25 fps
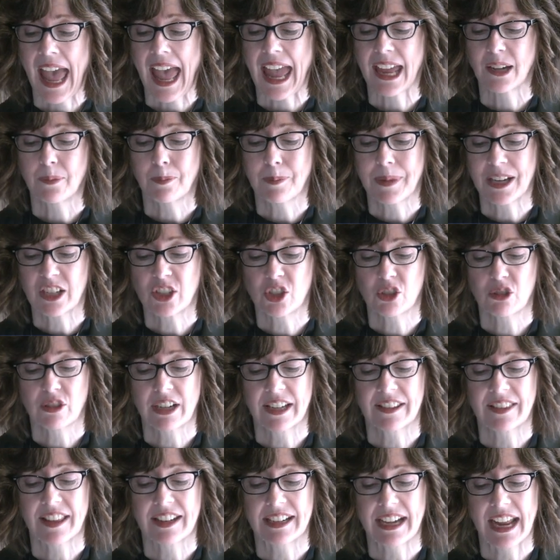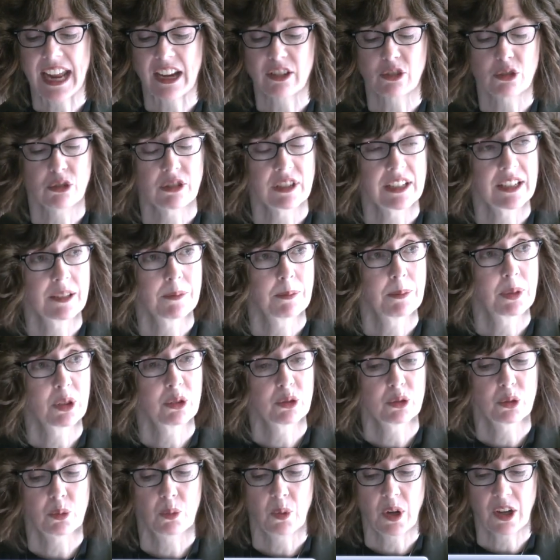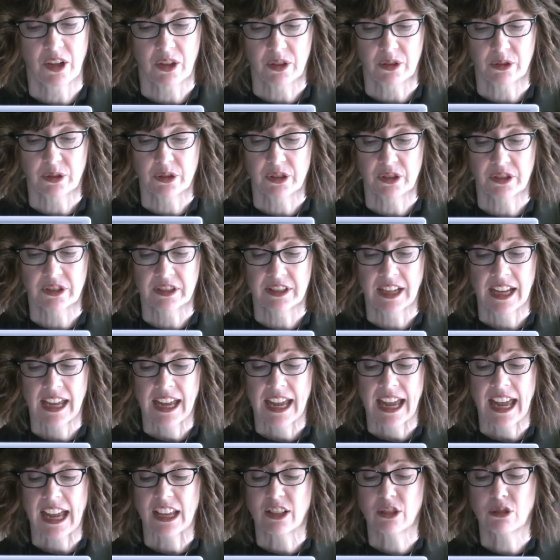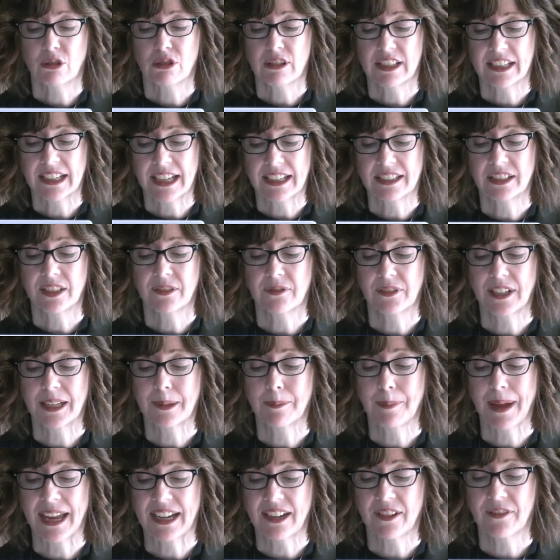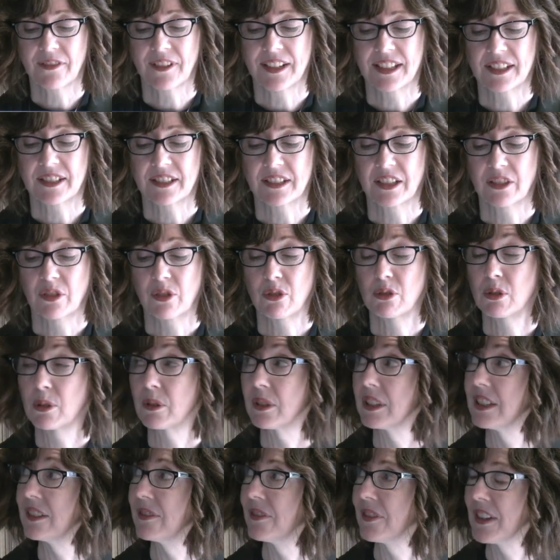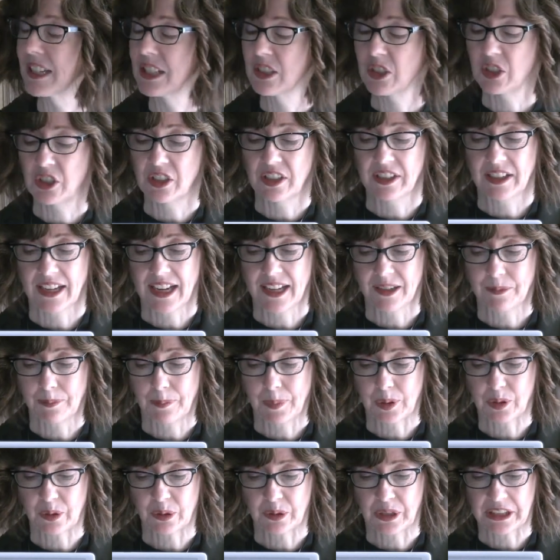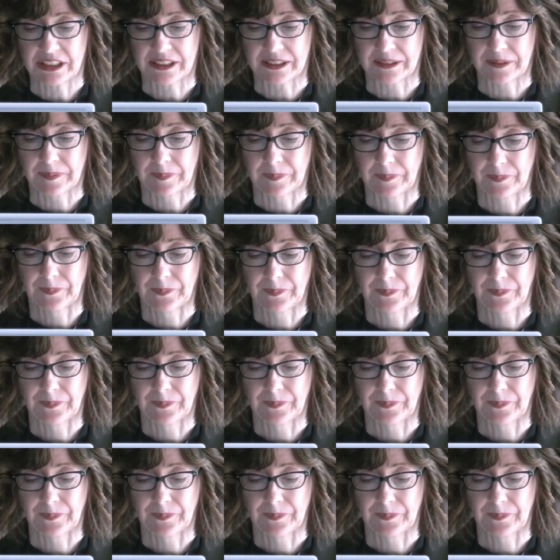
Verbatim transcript: and measuring the natural and built worlds as creatively manifested through invention and building.